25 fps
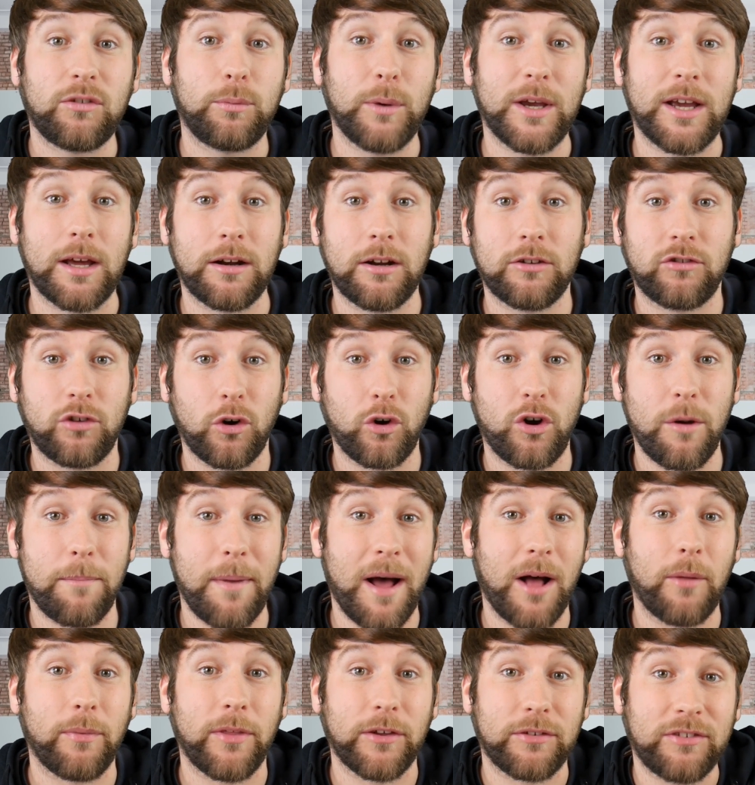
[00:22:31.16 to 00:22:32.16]
we're going to talk
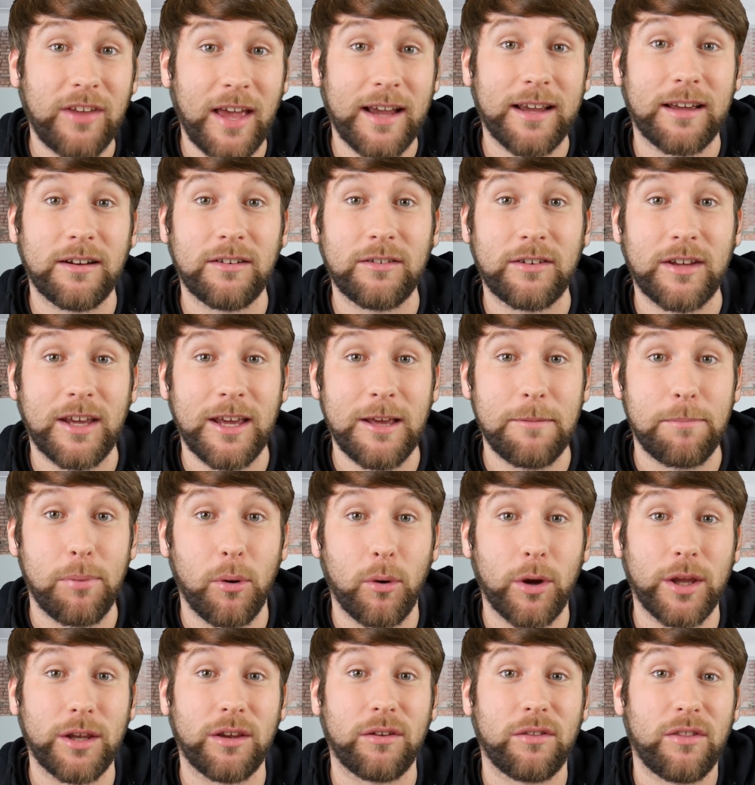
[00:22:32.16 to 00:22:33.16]
about the second key
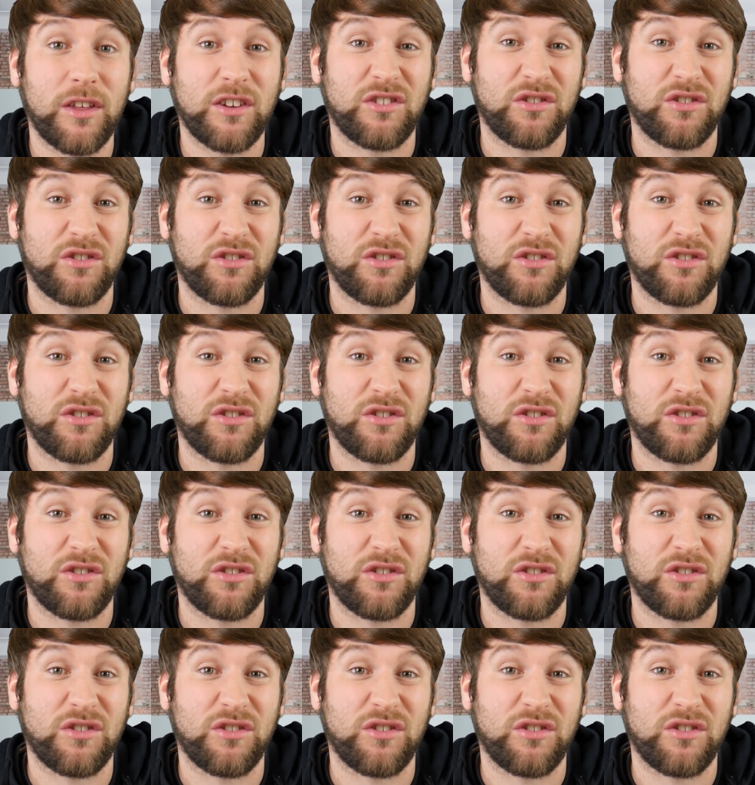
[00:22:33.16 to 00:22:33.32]
point, the